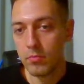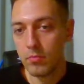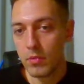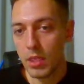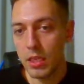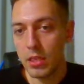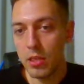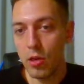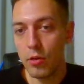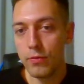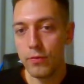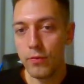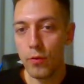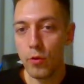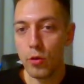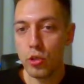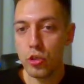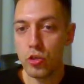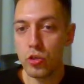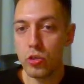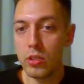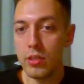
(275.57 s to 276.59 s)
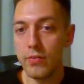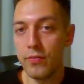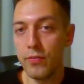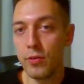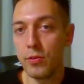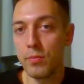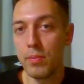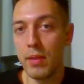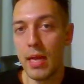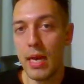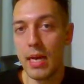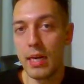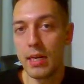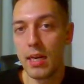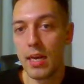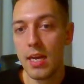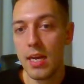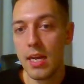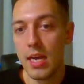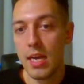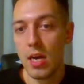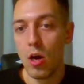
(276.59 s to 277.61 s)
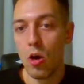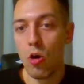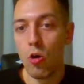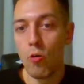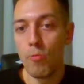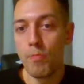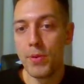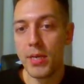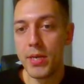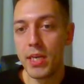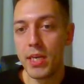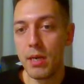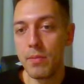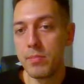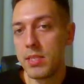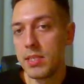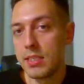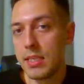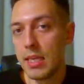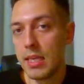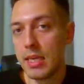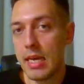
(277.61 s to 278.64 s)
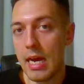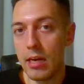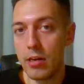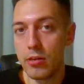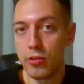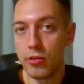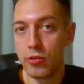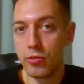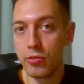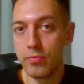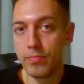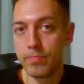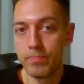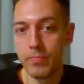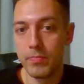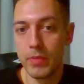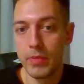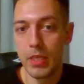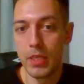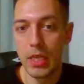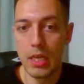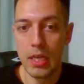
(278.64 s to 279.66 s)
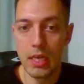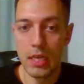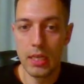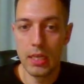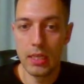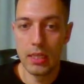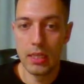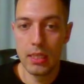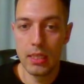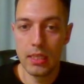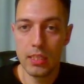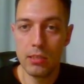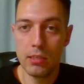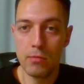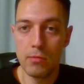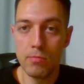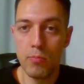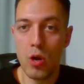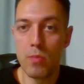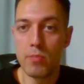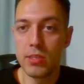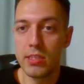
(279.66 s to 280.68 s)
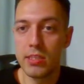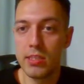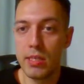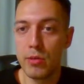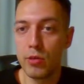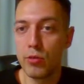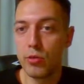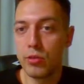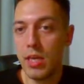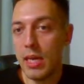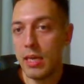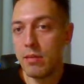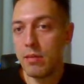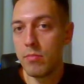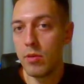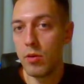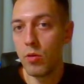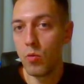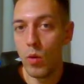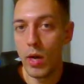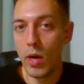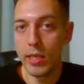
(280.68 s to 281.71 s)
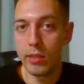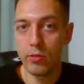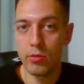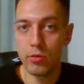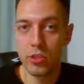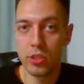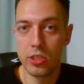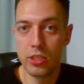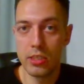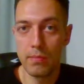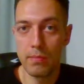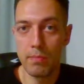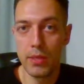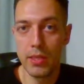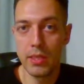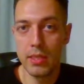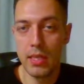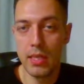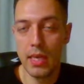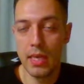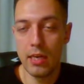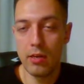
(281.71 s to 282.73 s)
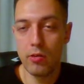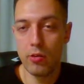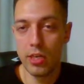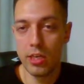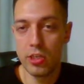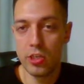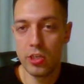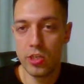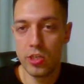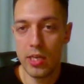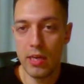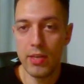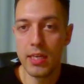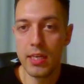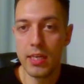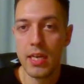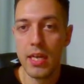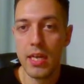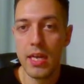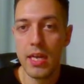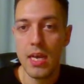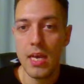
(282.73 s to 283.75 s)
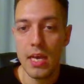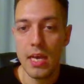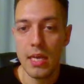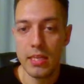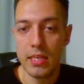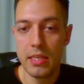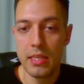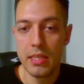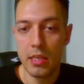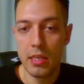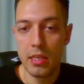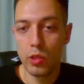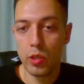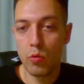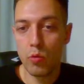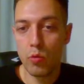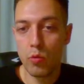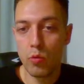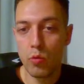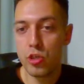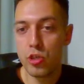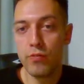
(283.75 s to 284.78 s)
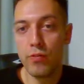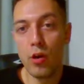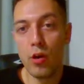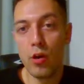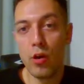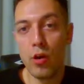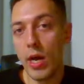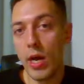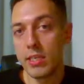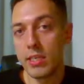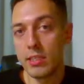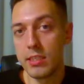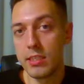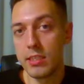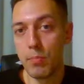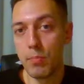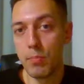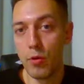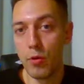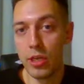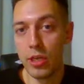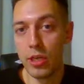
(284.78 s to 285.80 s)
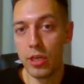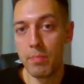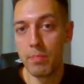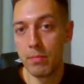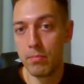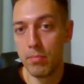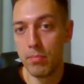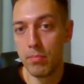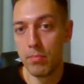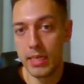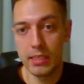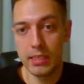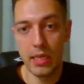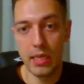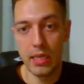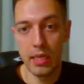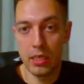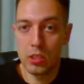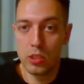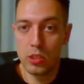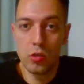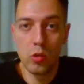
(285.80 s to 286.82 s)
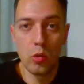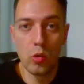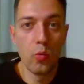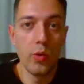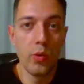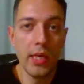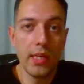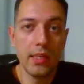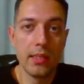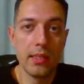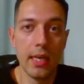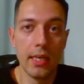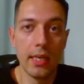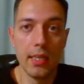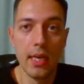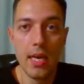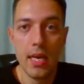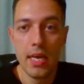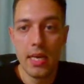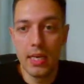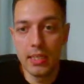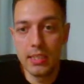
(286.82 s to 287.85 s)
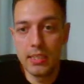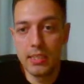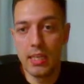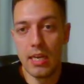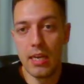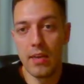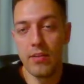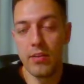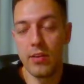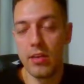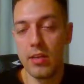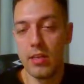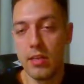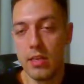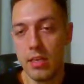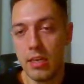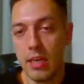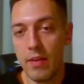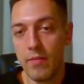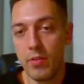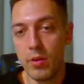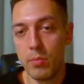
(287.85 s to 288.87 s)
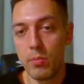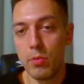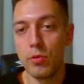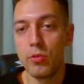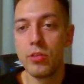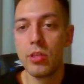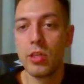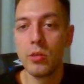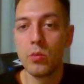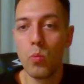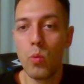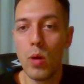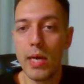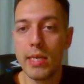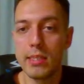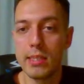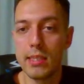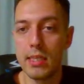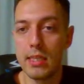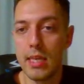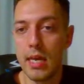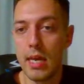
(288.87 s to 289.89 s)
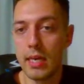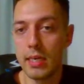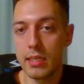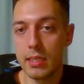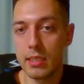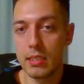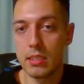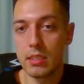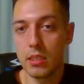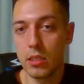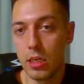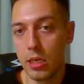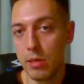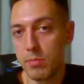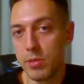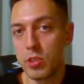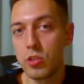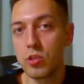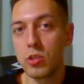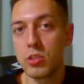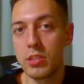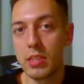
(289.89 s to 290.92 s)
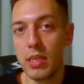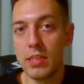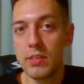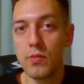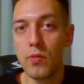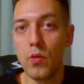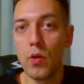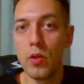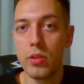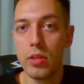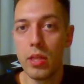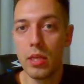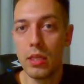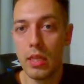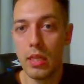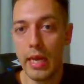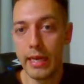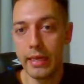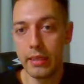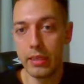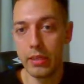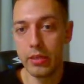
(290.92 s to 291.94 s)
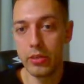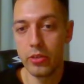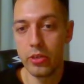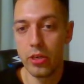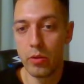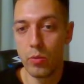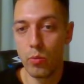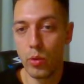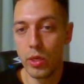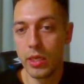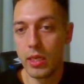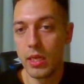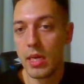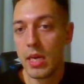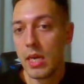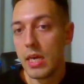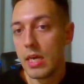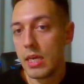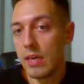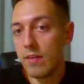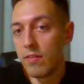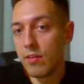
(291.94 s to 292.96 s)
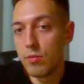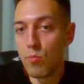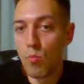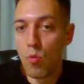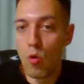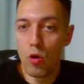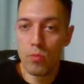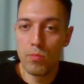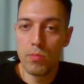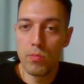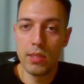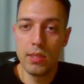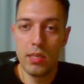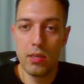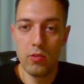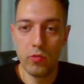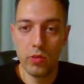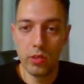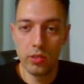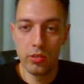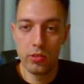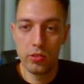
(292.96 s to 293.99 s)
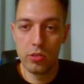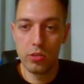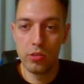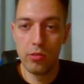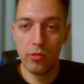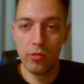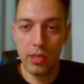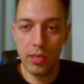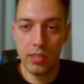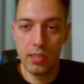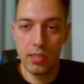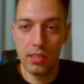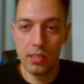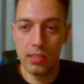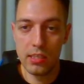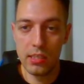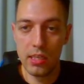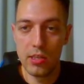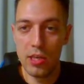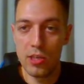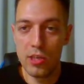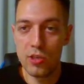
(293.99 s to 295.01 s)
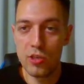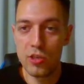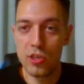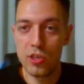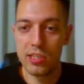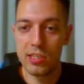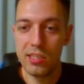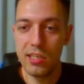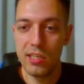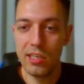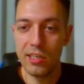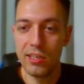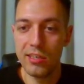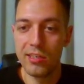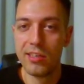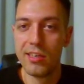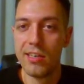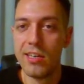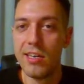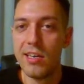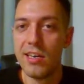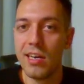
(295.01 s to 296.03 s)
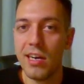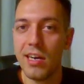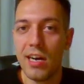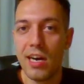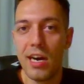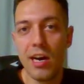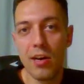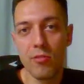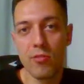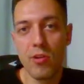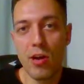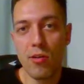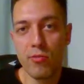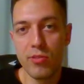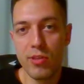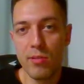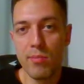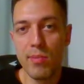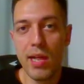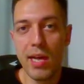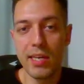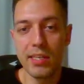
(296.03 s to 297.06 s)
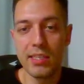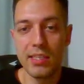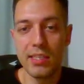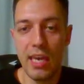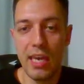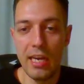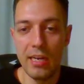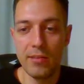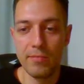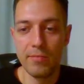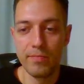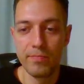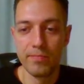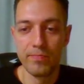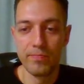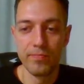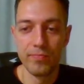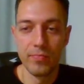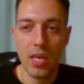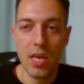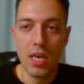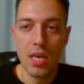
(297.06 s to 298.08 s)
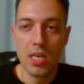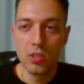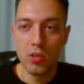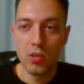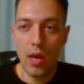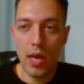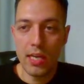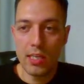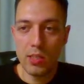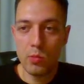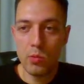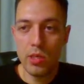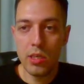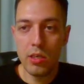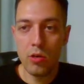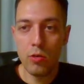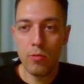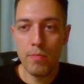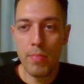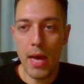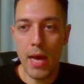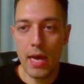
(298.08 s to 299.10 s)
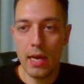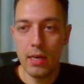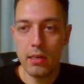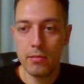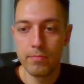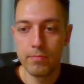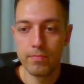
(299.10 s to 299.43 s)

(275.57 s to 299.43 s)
Now, unfortunately for black, opening up this diagonal doesn't promise them a good game. White could just simply take on h7, and then with queen g4, white is a pawn up, and black's king is so weak that it's inevitable that white's attack is going to be successful, and they likely are going to win even more material. Just look at these ninjas here around the black's king. So as we go back,